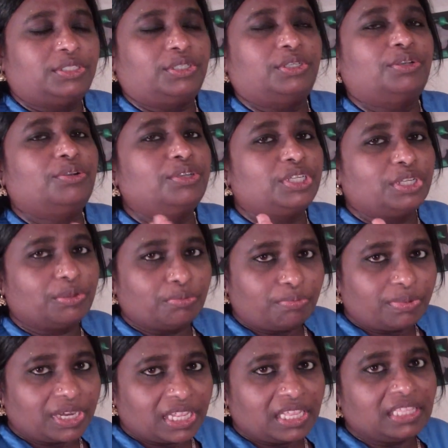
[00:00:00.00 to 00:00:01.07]
sure you
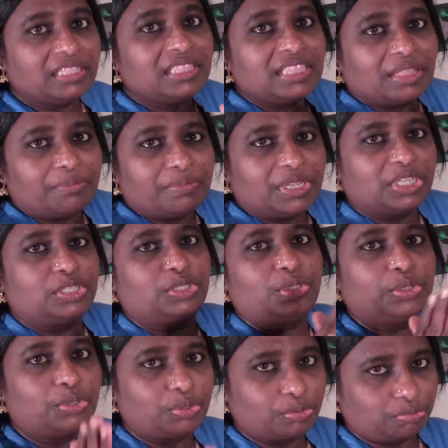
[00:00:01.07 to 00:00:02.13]
bring the meat
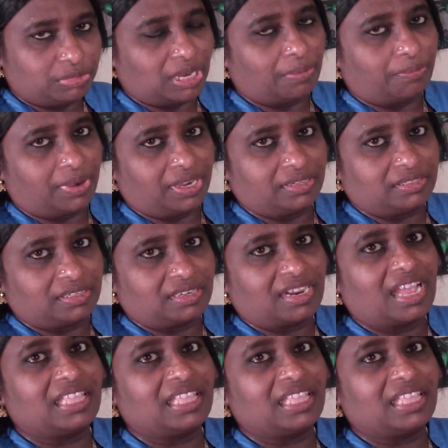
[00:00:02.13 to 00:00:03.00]
to room temperature.